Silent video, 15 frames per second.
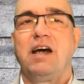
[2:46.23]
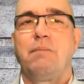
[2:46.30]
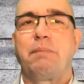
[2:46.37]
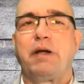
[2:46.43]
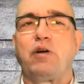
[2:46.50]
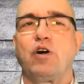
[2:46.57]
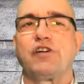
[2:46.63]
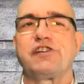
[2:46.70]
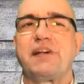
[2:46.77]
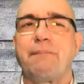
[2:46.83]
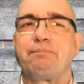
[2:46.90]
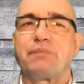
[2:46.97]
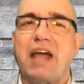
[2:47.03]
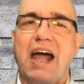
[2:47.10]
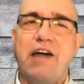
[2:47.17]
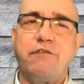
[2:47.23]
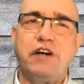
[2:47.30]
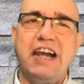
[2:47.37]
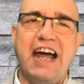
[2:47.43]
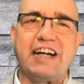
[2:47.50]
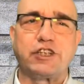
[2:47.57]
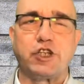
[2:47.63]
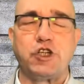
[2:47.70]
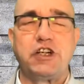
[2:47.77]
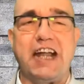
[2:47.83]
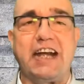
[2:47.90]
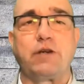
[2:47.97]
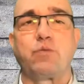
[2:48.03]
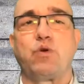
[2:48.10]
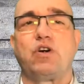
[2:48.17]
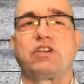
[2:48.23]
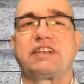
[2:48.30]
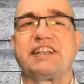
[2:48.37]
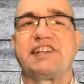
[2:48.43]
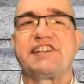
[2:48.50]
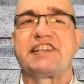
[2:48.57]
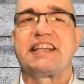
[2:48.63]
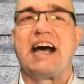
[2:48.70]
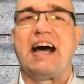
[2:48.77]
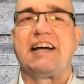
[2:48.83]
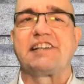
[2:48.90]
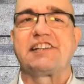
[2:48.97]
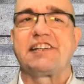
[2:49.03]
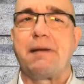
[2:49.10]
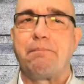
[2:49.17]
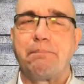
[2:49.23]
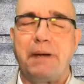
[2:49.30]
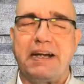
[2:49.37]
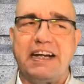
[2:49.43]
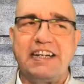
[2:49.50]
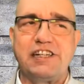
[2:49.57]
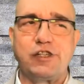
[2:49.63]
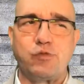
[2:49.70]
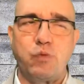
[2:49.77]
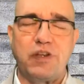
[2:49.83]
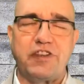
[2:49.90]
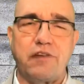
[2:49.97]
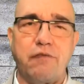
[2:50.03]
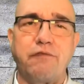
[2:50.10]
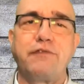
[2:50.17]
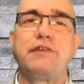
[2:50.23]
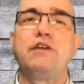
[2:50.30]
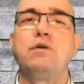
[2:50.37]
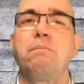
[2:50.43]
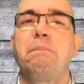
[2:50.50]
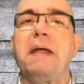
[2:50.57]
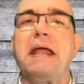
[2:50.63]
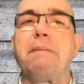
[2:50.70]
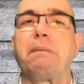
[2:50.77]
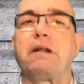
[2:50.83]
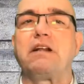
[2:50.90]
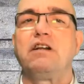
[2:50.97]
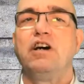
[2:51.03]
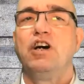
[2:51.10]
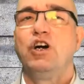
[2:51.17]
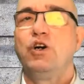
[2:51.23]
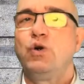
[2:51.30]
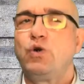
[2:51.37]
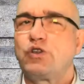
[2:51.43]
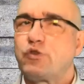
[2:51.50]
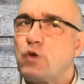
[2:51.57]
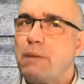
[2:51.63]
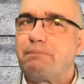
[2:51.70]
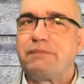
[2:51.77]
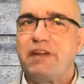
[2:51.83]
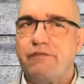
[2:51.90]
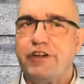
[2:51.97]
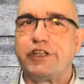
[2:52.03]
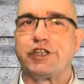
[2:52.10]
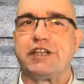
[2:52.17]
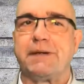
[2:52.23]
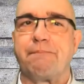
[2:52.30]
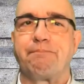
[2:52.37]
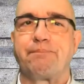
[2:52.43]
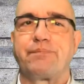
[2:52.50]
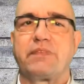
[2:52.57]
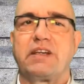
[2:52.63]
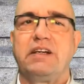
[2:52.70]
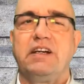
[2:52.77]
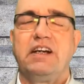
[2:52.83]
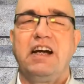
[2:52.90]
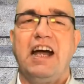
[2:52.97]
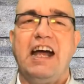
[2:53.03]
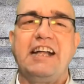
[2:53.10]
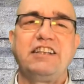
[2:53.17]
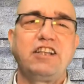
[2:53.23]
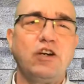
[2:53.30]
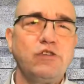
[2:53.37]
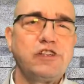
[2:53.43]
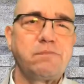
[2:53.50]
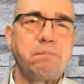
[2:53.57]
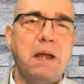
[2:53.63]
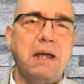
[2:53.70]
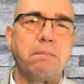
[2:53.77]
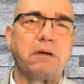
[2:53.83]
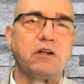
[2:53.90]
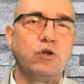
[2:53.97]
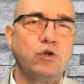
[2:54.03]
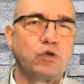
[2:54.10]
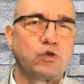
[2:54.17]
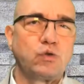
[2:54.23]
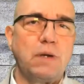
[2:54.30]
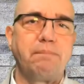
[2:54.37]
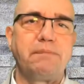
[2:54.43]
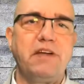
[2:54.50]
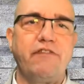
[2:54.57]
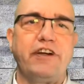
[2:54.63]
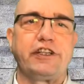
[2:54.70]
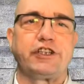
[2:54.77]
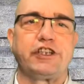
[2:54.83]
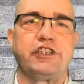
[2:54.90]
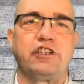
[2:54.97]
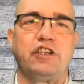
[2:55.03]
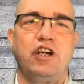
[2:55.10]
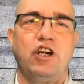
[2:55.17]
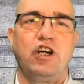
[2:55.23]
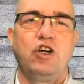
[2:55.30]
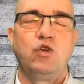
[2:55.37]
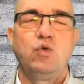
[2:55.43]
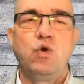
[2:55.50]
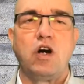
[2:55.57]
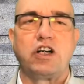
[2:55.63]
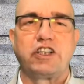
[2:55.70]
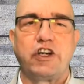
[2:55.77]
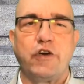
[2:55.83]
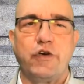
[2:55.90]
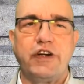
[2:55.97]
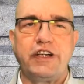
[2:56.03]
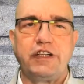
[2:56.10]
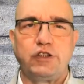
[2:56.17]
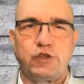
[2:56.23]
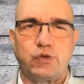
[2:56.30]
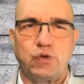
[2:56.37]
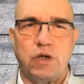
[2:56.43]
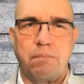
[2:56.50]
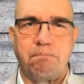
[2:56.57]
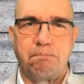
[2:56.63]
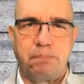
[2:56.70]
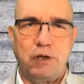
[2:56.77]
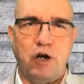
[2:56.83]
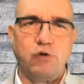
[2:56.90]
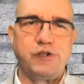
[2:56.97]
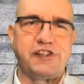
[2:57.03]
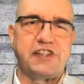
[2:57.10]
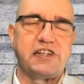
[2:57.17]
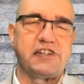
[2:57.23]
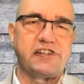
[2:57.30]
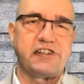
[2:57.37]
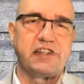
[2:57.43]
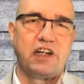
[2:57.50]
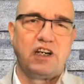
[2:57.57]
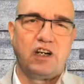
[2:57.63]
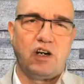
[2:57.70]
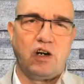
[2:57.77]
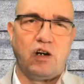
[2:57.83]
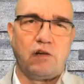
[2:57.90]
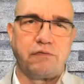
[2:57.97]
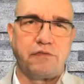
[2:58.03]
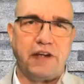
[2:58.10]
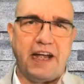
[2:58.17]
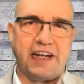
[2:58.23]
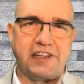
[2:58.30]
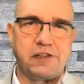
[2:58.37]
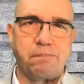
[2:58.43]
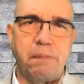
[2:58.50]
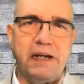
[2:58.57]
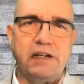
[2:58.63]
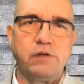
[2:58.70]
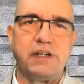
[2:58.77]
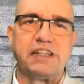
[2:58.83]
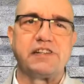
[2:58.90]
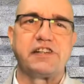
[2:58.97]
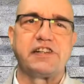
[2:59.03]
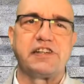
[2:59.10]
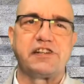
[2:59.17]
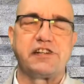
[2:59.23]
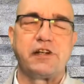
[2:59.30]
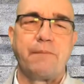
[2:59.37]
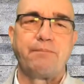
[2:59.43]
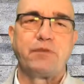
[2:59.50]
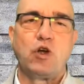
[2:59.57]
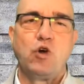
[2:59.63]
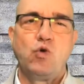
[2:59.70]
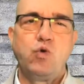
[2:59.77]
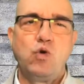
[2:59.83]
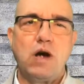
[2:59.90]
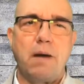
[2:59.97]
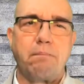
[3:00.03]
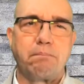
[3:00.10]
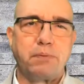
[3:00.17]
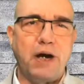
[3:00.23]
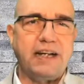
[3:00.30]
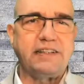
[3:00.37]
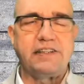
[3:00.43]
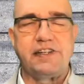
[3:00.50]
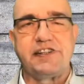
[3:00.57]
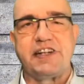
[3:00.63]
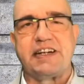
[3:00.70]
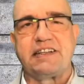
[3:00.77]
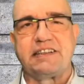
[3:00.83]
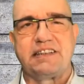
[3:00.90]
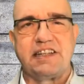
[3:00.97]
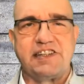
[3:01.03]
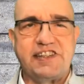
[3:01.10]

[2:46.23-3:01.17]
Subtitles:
Because every large network that starts begins with a few people who grip the vision. And those people who grip the vision, who are going through a process of experiences, who are practicing the